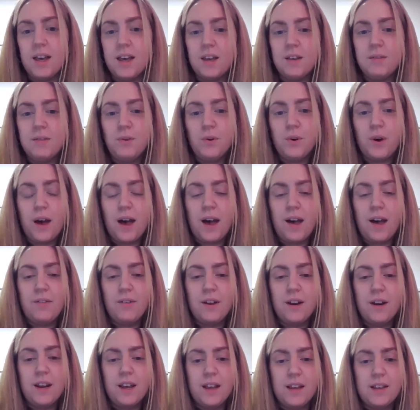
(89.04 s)
If you
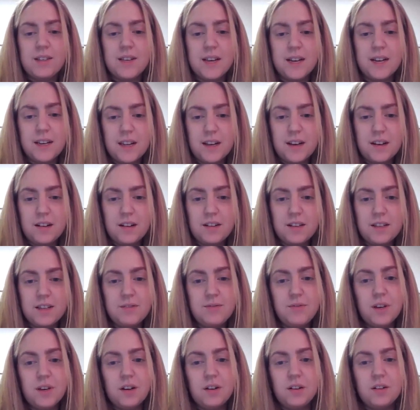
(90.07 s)
have any technical
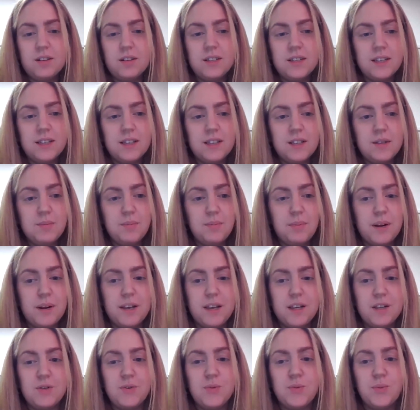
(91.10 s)
difficulties,
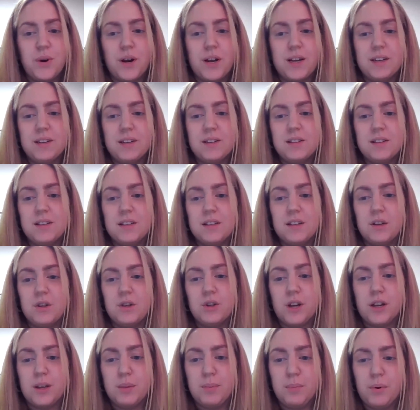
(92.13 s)
please write us in the
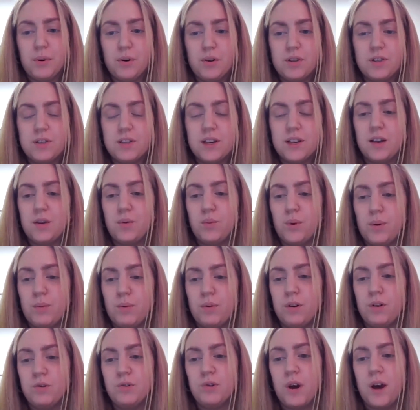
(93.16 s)
chat box and we
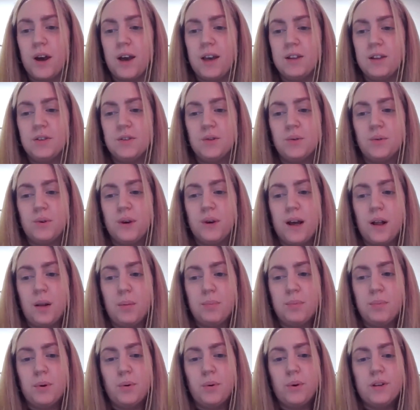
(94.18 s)
will try to
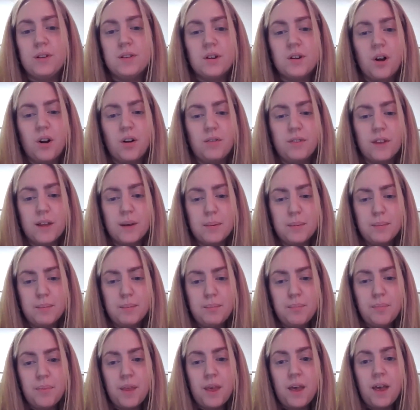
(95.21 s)
help you resolve
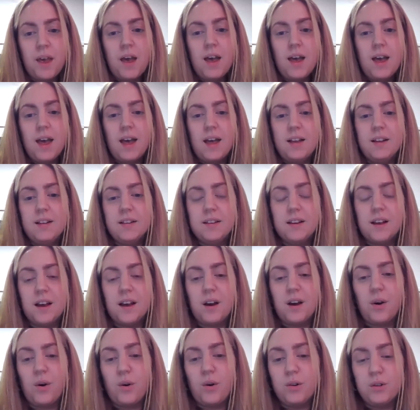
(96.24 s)
them. And
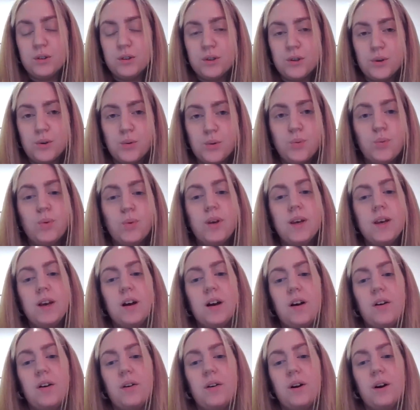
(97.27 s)
also, we
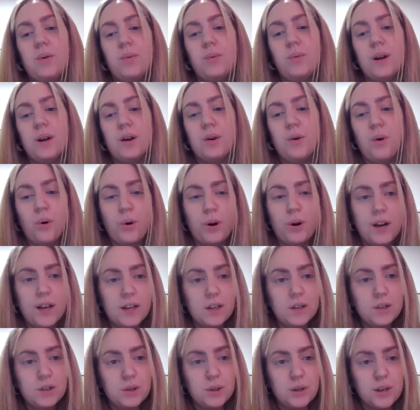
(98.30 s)
are
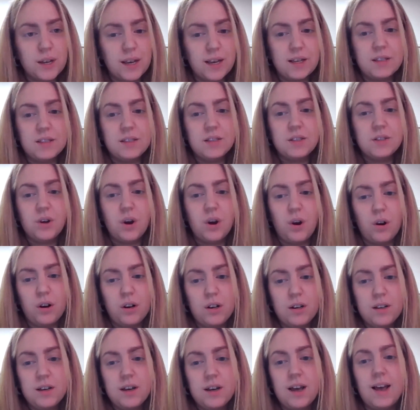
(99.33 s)
recording today's
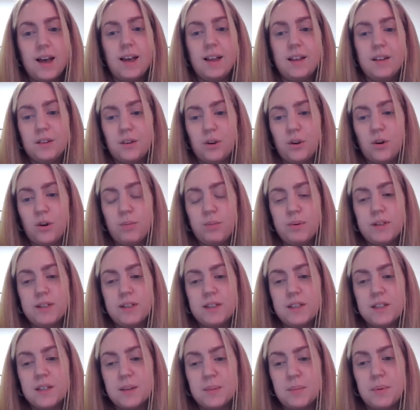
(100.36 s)
talk and all
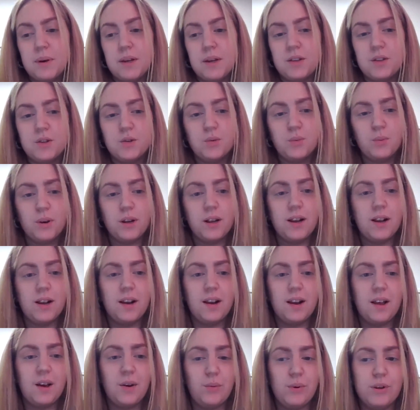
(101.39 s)
participants
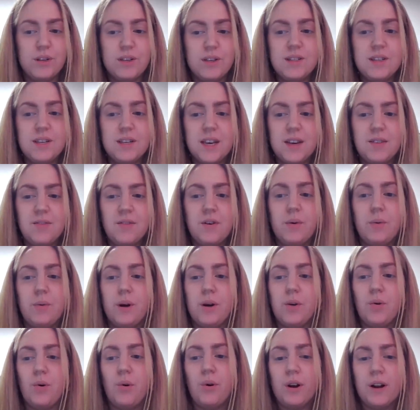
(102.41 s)
will receive a
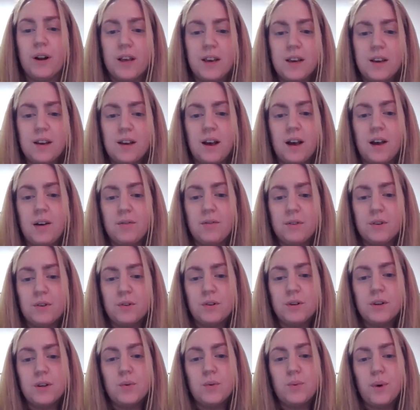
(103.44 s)
recording
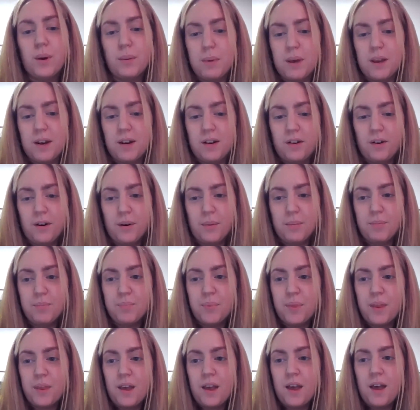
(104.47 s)
after the webinar.
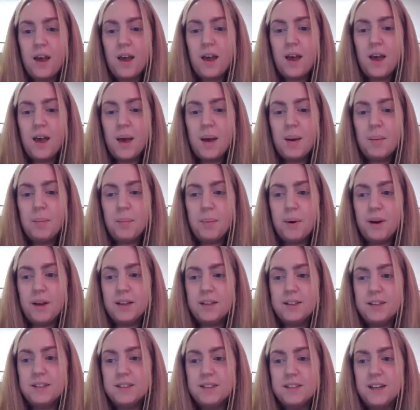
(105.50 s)

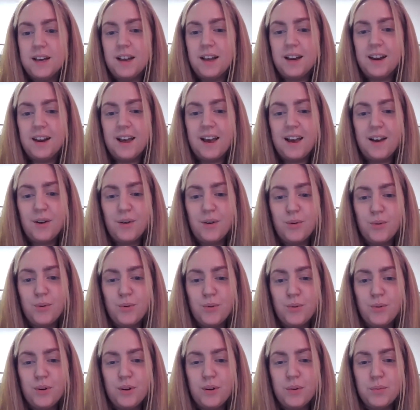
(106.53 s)
But
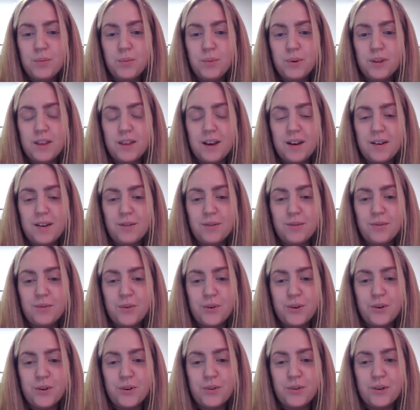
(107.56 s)
now, without
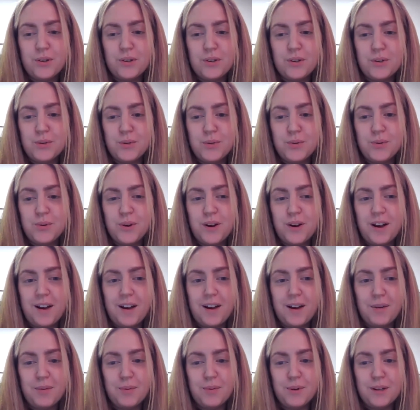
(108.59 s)
further ado,
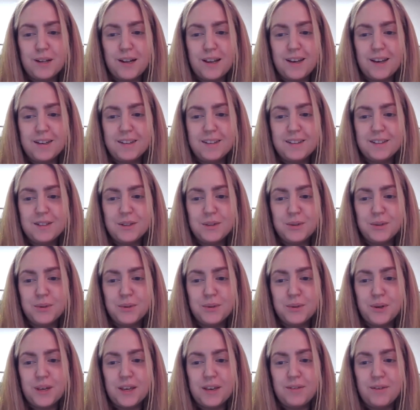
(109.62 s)
I would like
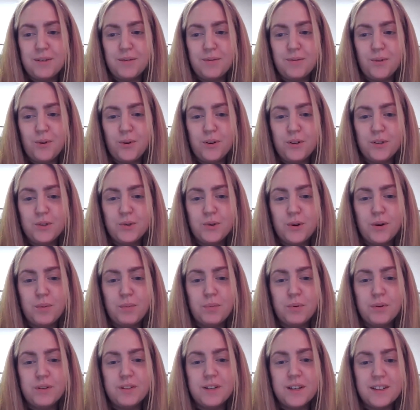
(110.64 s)
to give a floor to our
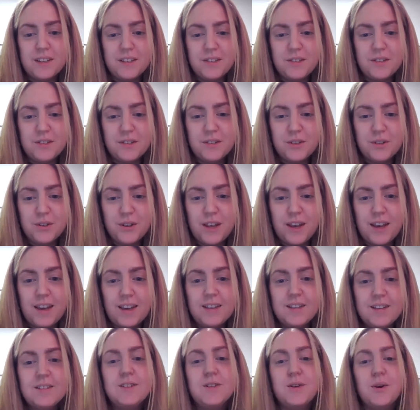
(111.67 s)
presenter
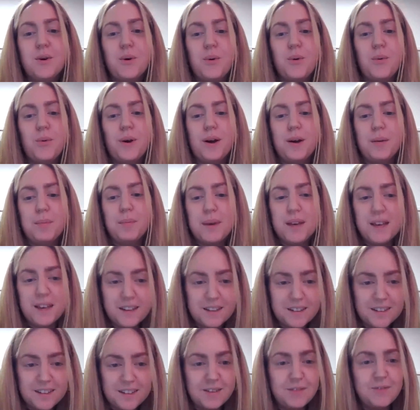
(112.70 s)
today. So
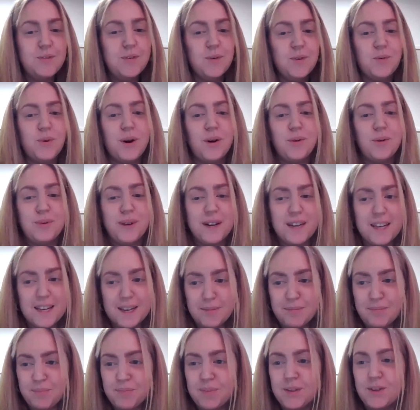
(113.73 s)
Bing, if you are
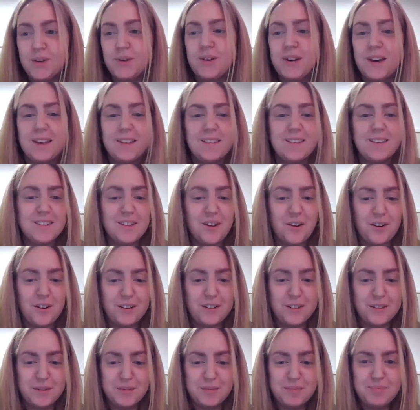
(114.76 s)
ready, you can
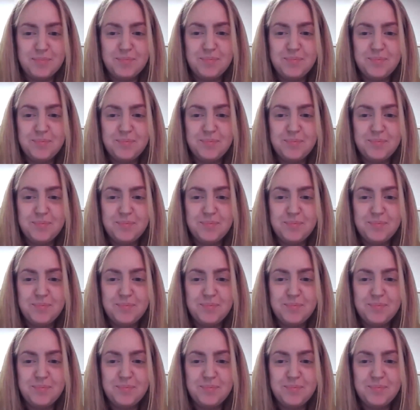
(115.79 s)
start.